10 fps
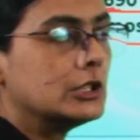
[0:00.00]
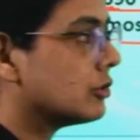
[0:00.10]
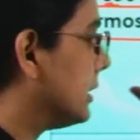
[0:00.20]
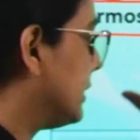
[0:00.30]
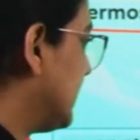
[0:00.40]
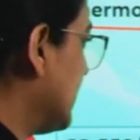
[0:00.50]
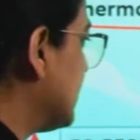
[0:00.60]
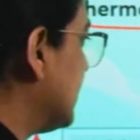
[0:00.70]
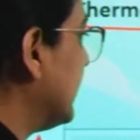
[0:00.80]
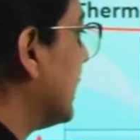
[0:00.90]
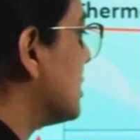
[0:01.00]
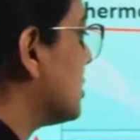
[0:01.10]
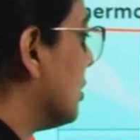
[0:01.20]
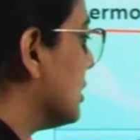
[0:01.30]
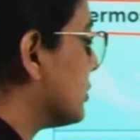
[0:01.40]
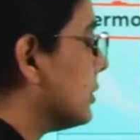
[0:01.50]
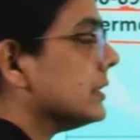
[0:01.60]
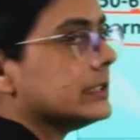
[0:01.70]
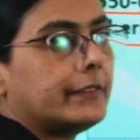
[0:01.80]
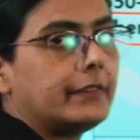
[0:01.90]
So, this layer is also
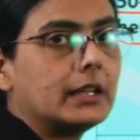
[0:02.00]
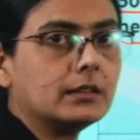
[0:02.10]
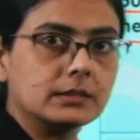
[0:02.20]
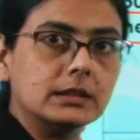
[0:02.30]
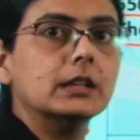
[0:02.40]
receiving